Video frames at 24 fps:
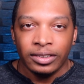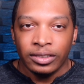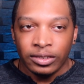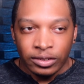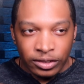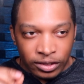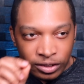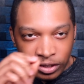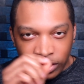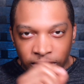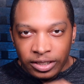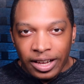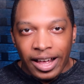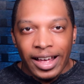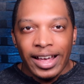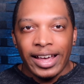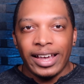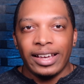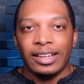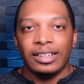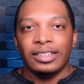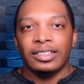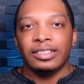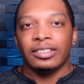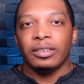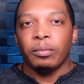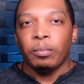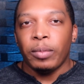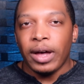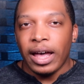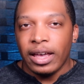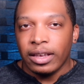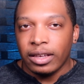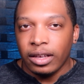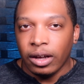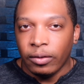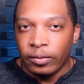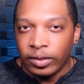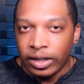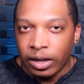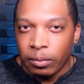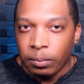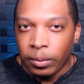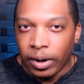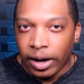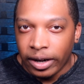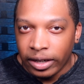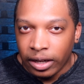signed by
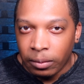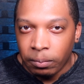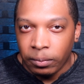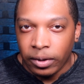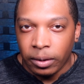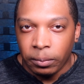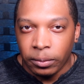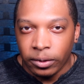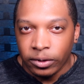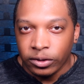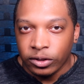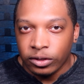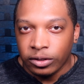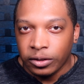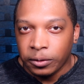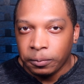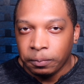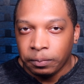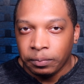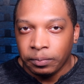governing body members.